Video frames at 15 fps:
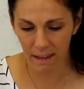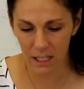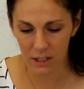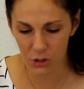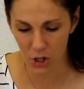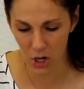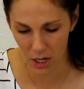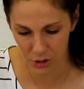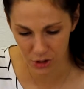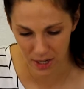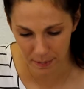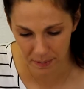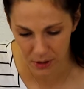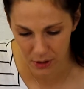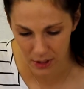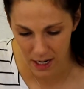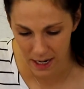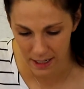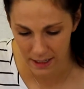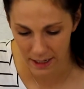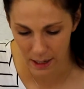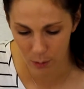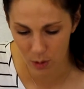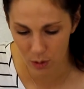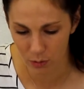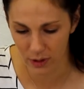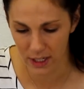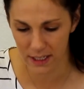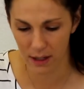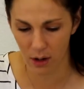in John chapter nine, and I
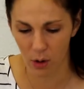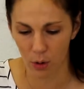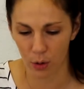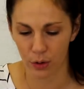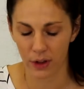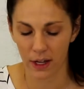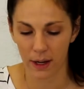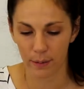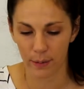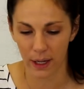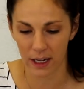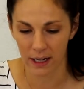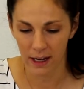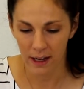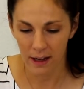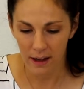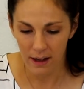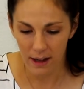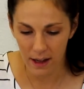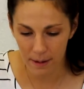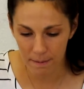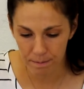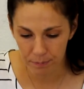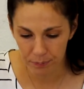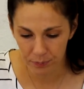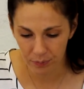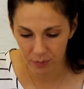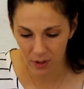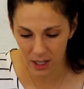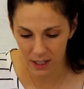won't read the whole thing, but. Um,
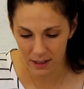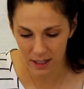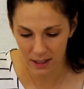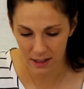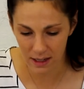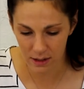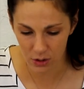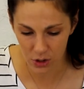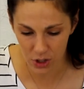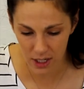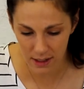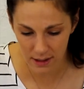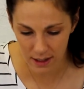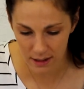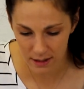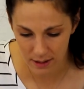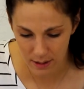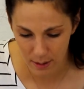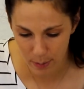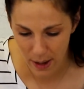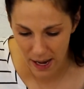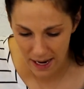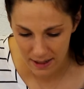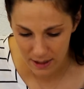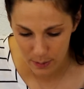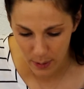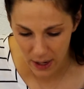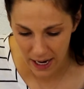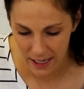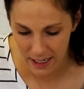it says, As Jesus
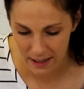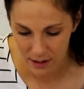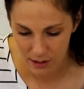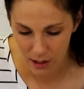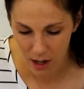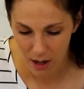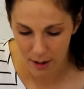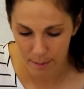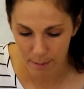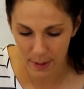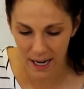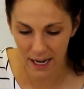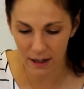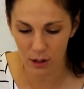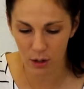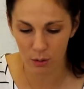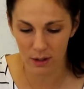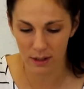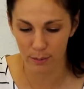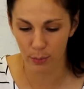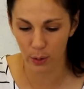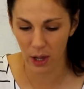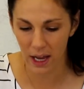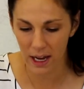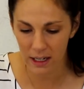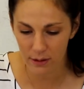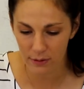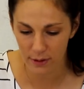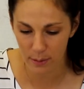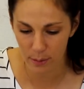passed by, he saw a man who was
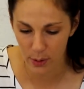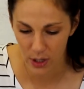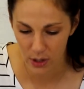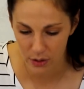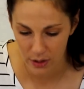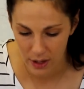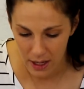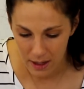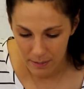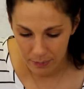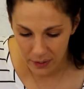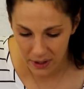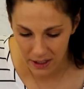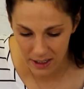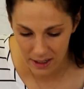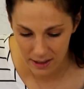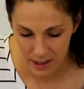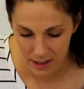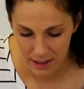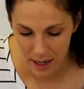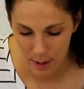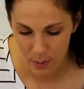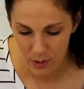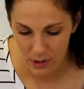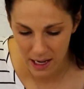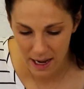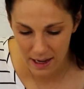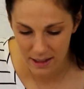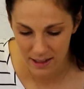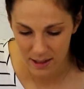blind from birth. And his disciples
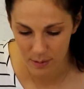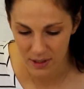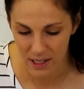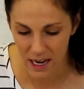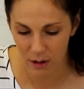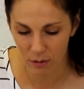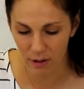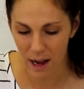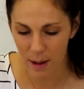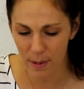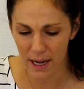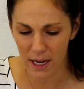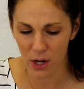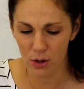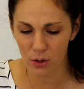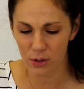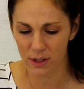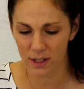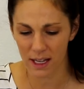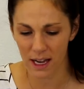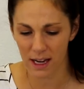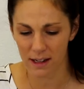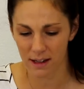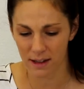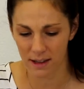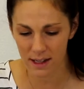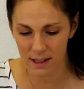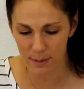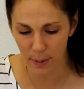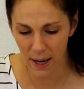asked him, saying, Rabbi, who sinned,
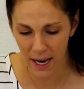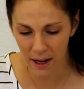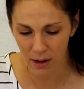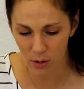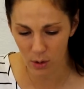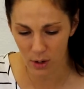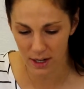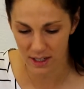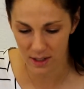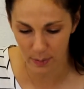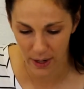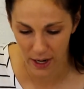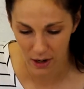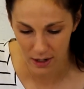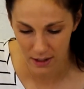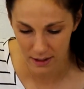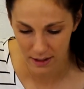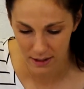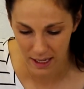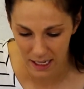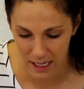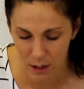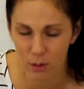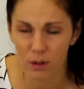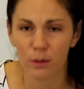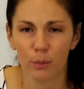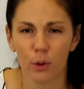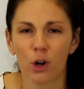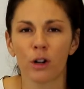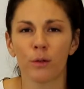this man or his parents, that he was
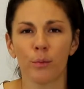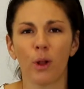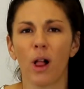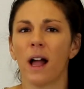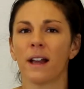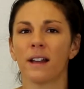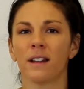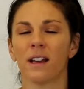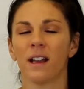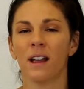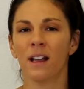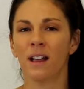born blind?